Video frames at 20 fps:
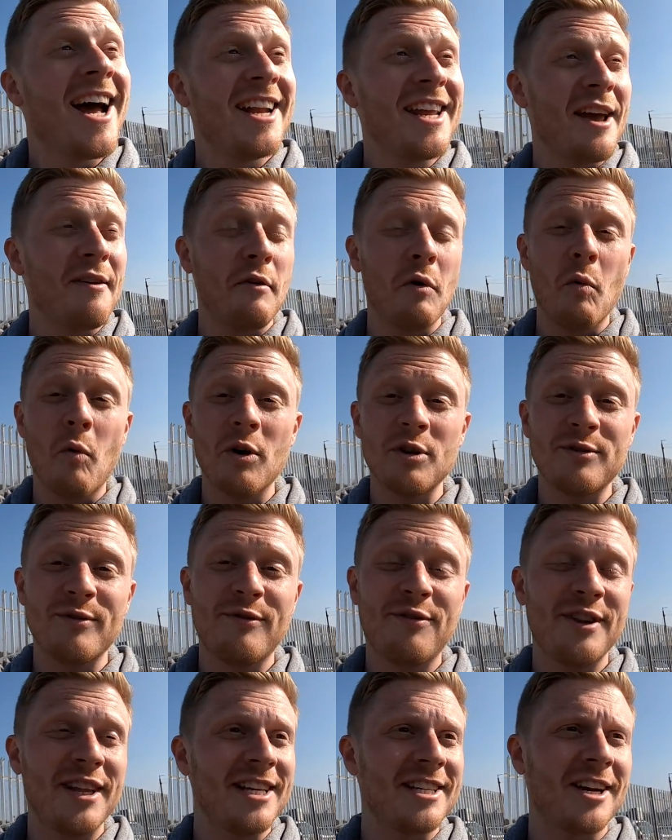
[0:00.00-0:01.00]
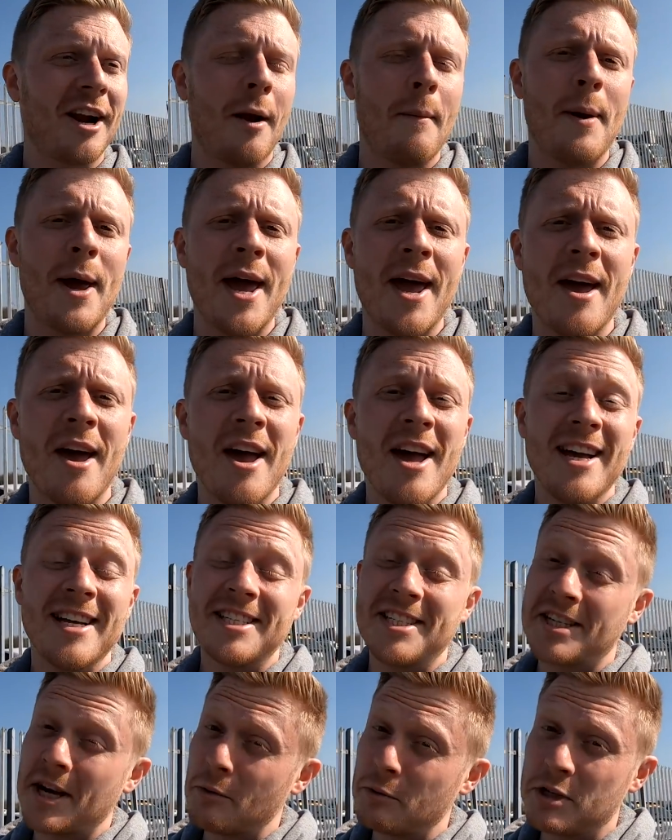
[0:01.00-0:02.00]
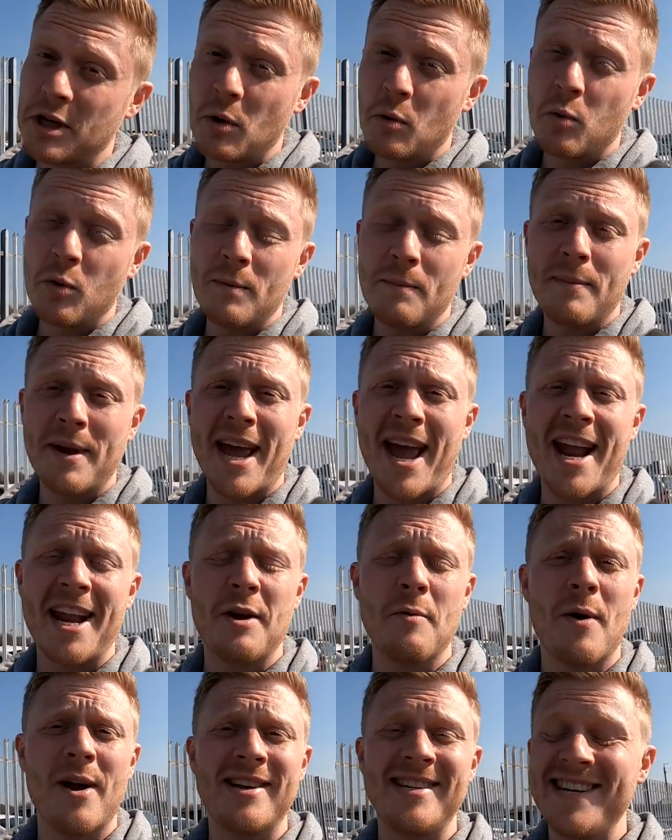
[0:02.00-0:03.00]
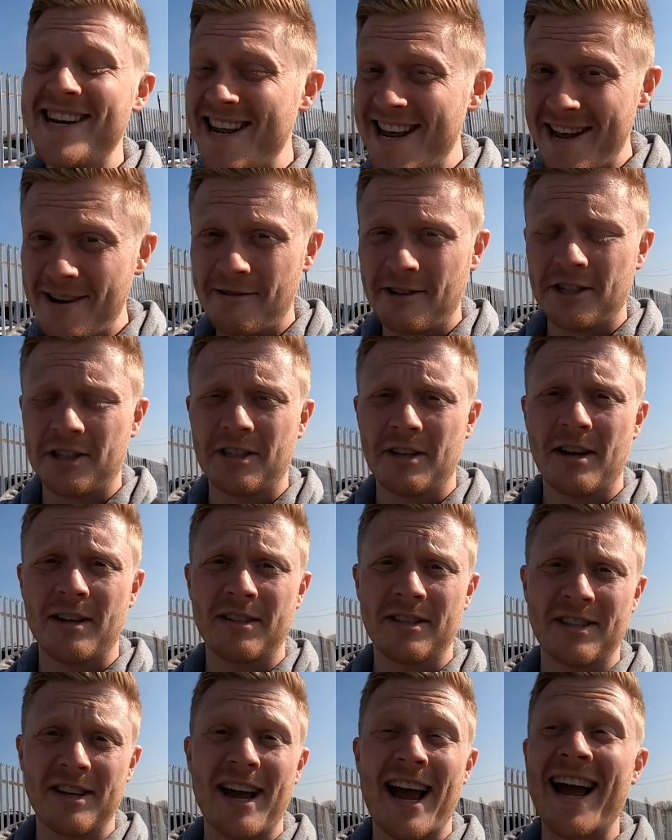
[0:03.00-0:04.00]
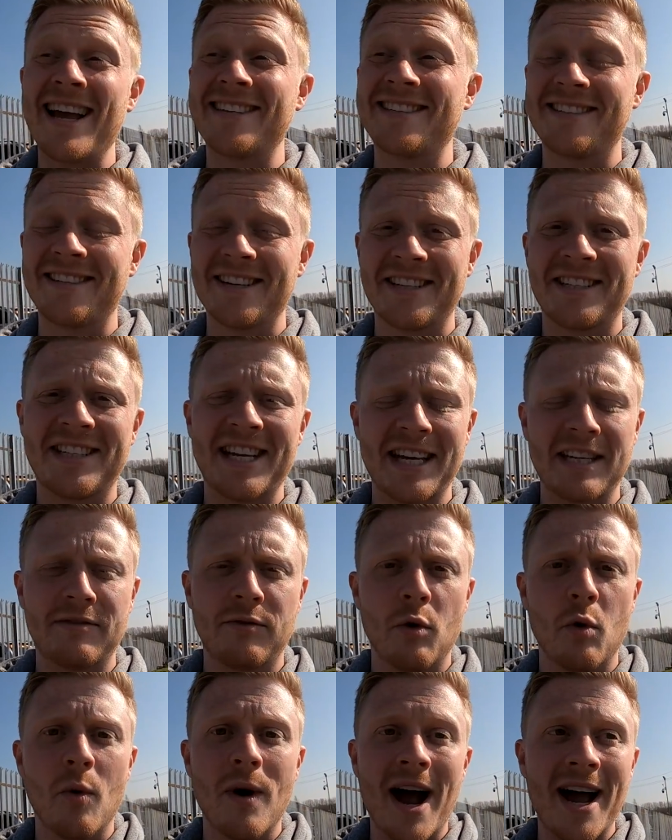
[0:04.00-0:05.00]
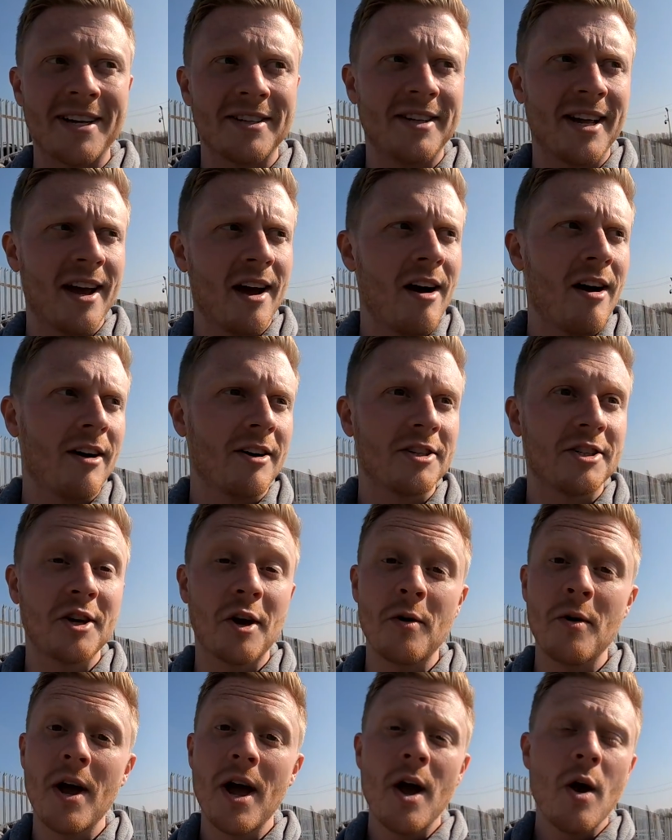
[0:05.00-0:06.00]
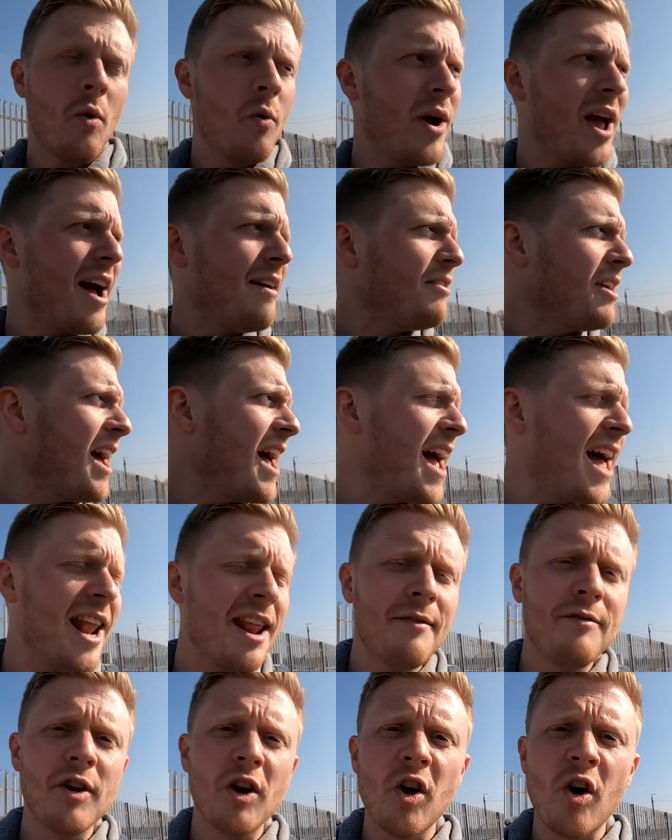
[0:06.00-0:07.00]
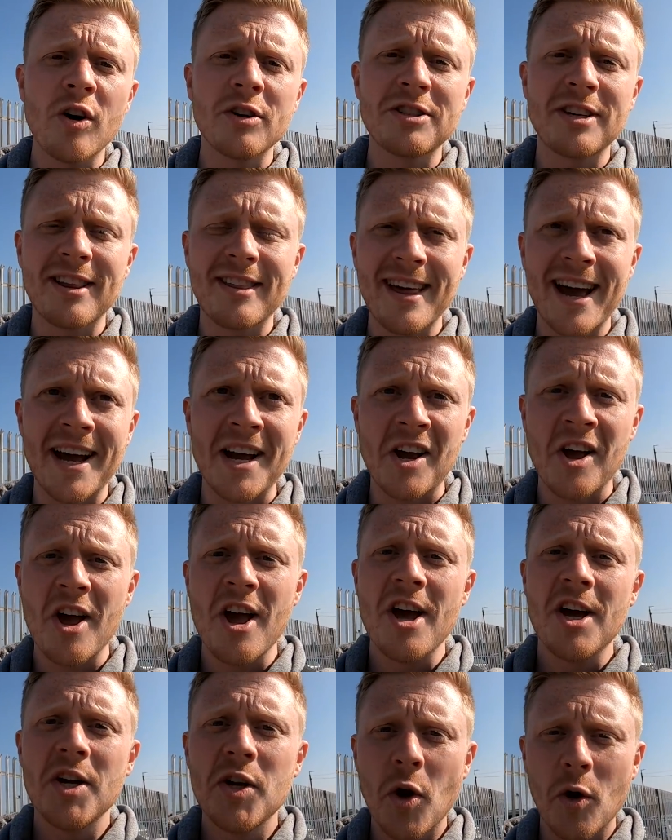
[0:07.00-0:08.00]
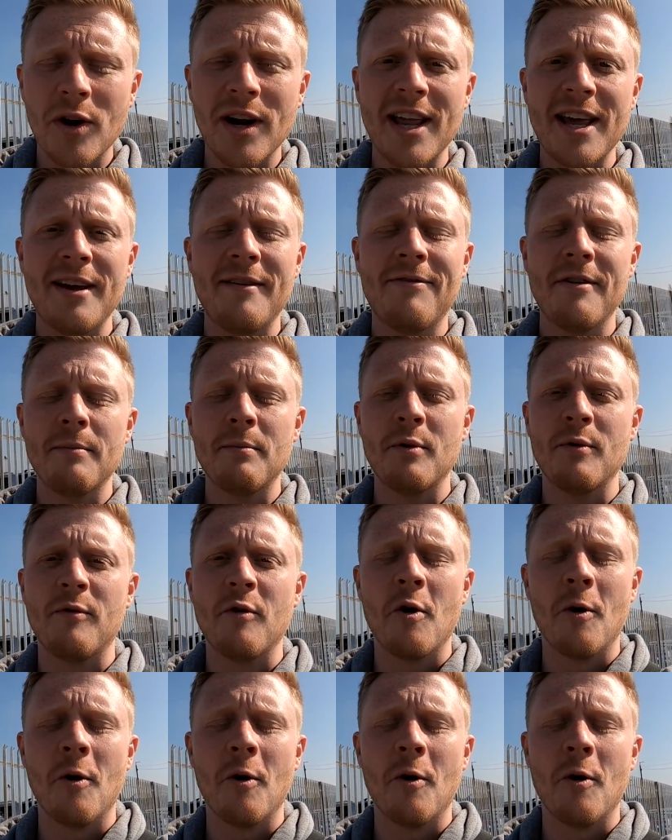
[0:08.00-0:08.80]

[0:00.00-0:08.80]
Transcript: And yeah, if it wasn't for this club here, Celtic wouldn't be anywhere near as successful as they are. So we have a hell of a lot to thank non-league football